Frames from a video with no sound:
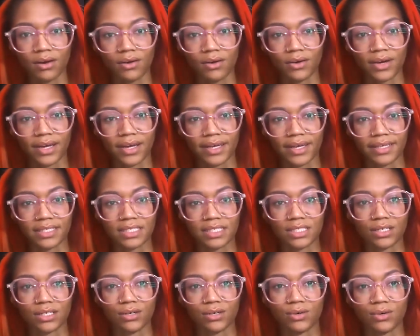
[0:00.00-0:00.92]
Okay,
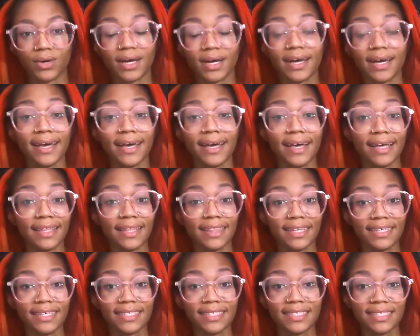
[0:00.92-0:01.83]
so
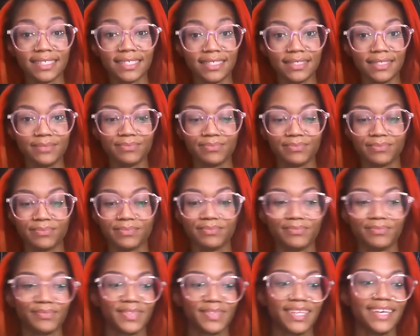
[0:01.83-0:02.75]
let's see.
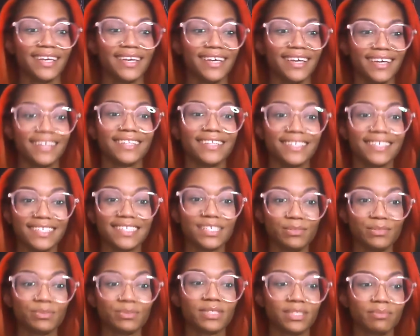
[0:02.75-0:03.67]
Let's see
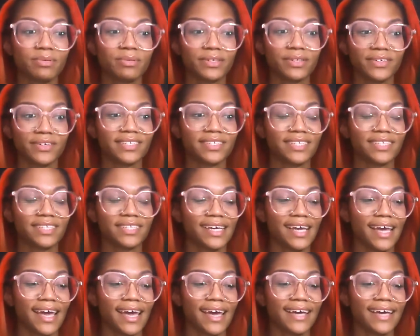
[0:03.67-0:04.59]
what spirit
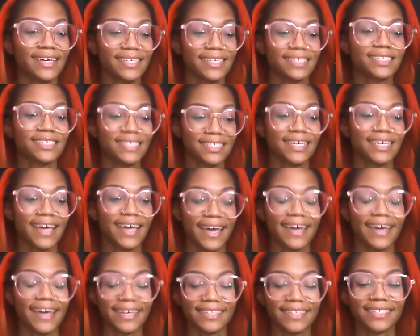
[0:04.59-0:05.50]
has to
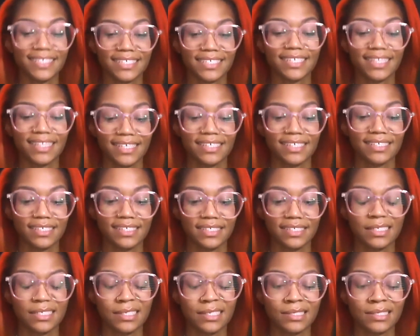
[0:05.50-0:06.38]
add to this.